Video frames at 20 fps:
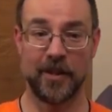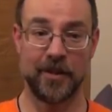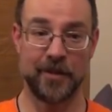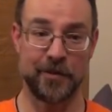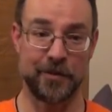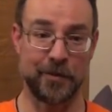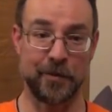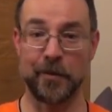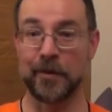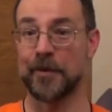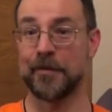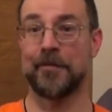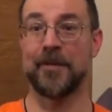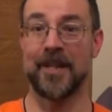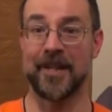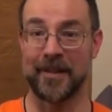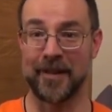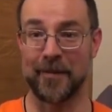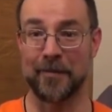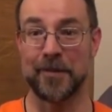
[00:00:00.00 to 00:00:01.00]
to all the
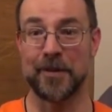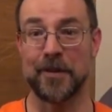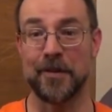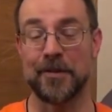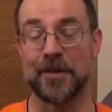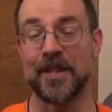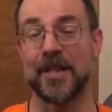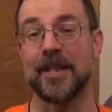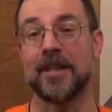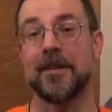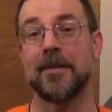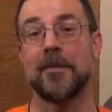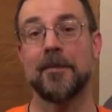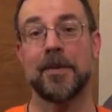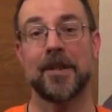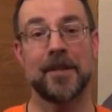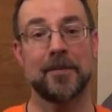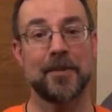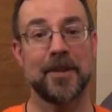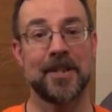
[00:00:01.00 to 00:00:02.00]
firearms using
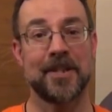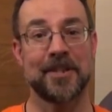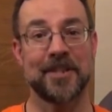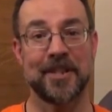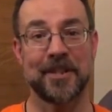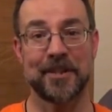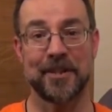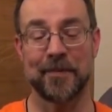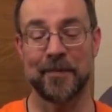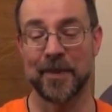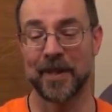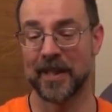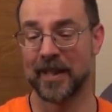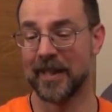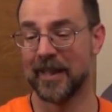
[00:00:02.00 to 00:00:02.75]
pillar breech system.